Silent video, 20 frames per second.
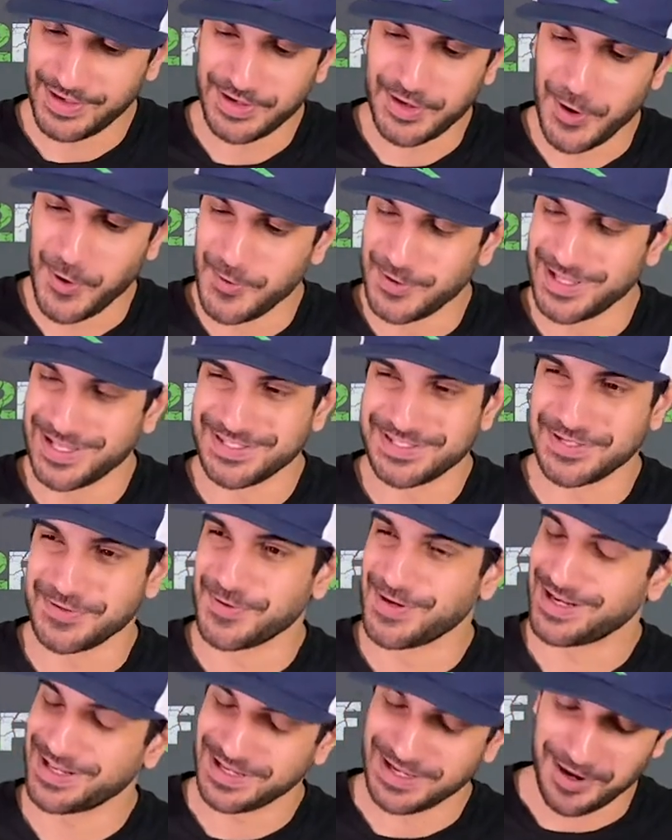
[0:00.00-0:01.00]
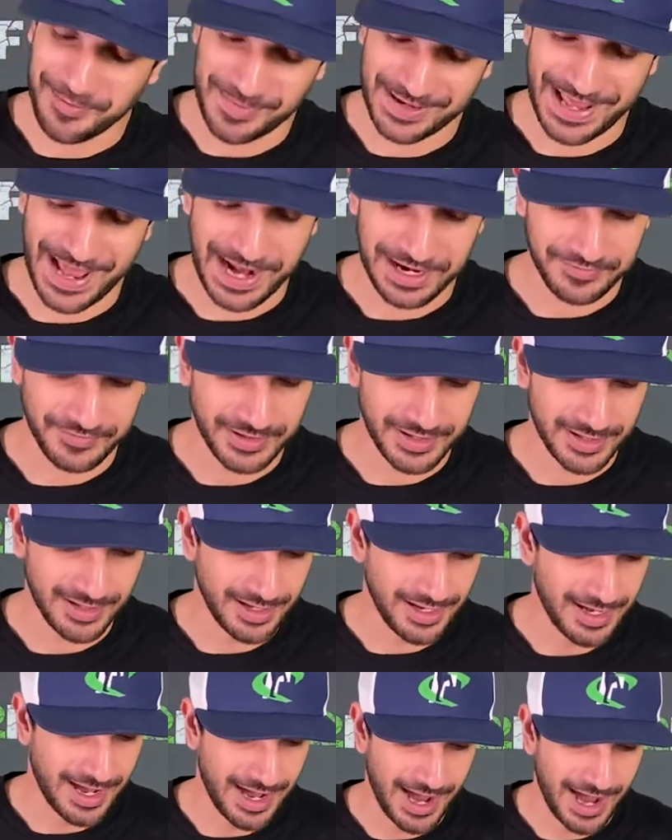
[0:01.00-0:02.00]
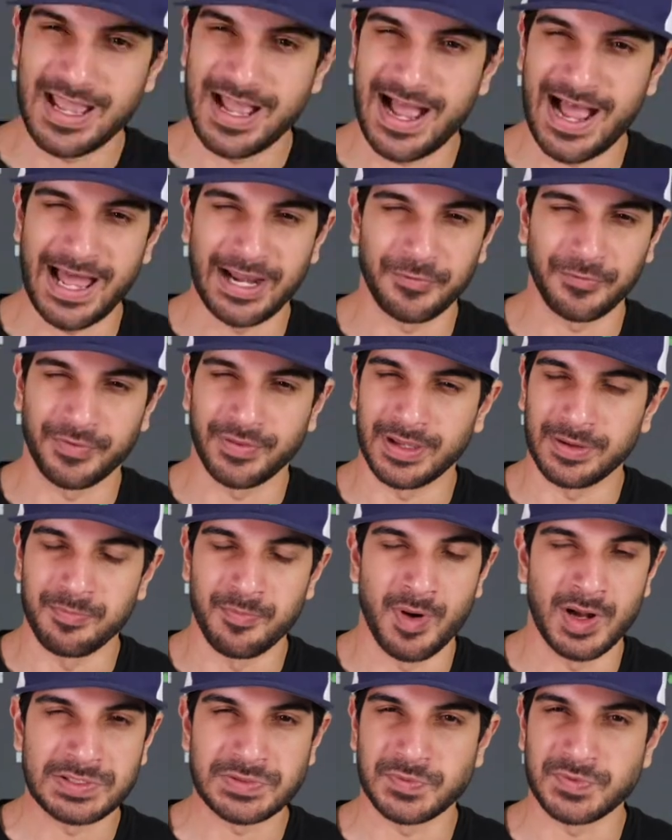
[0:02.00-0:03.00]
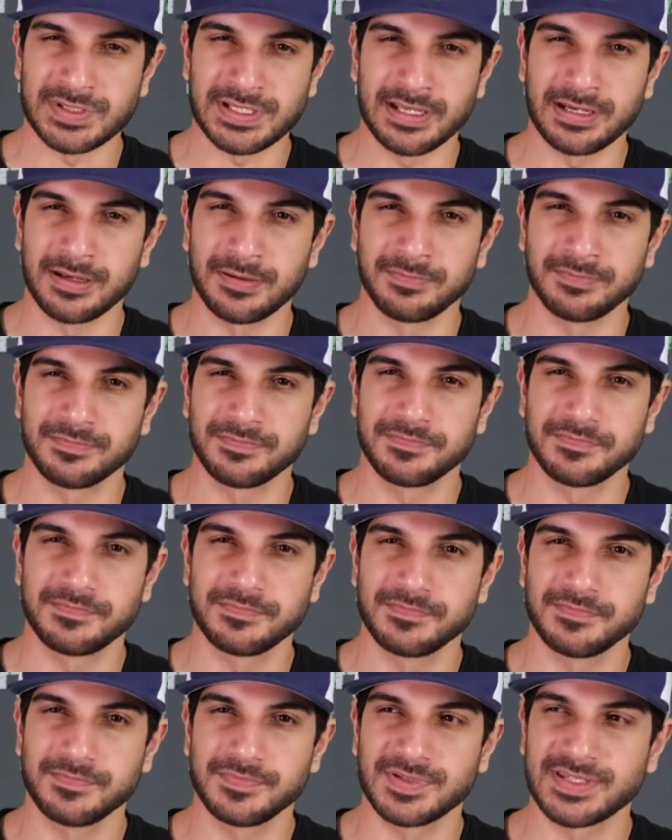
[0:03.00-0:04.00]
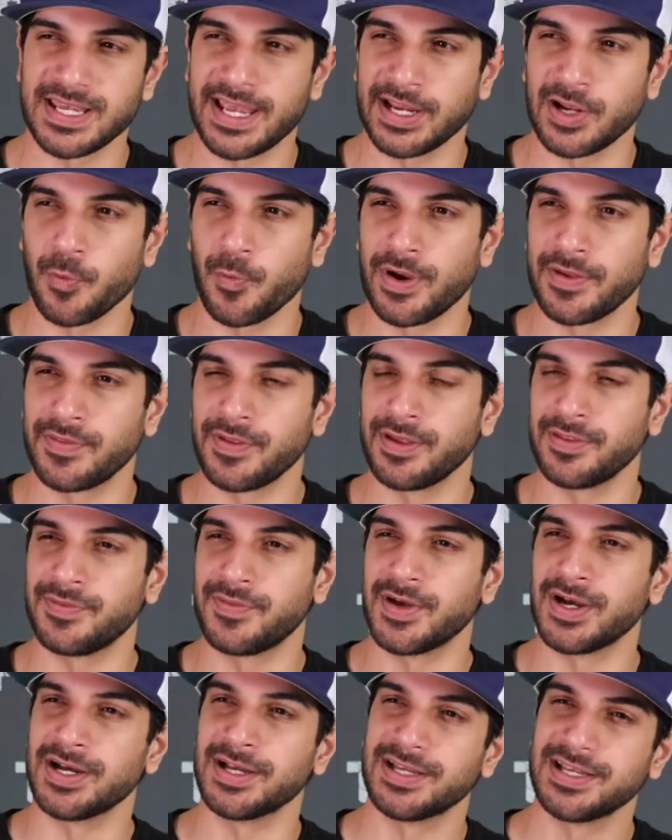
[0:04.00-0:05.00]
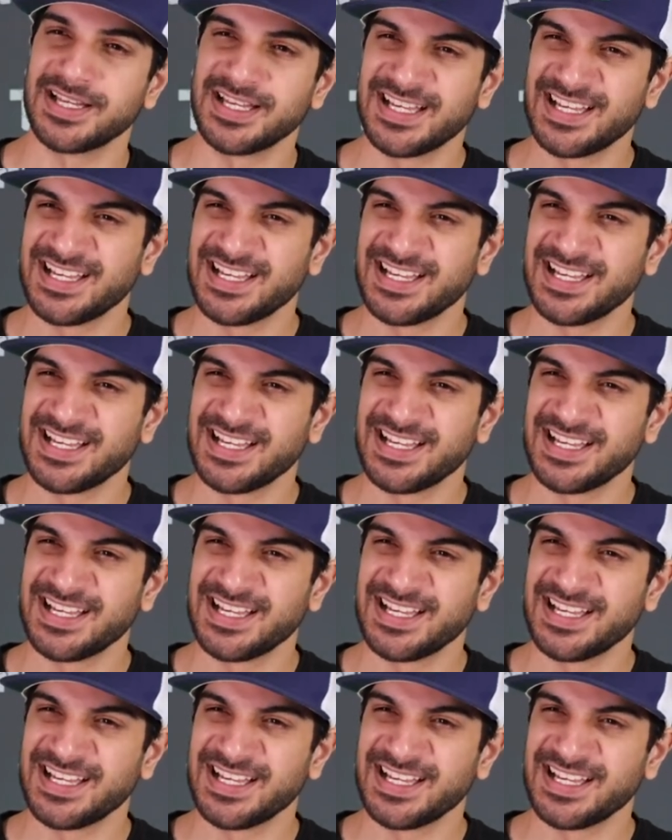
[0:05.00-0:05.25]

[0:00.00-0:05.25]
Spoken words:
going into it and coming out of it, I don't think much was going to take away the